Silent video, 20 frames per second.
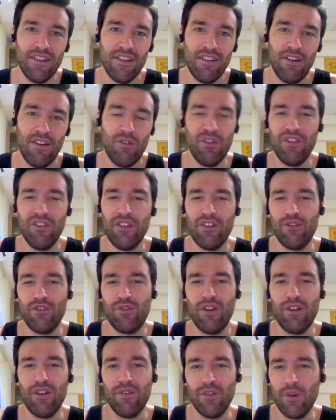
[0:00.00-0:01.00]
I wouldn't say
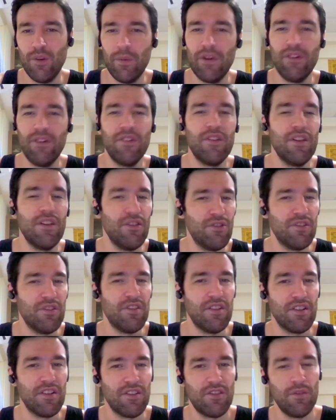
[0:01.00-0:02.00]
stressful, but it was
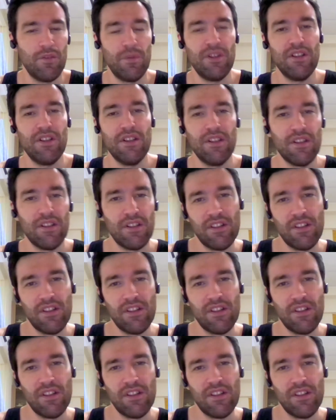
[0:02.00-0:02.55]
interesting to be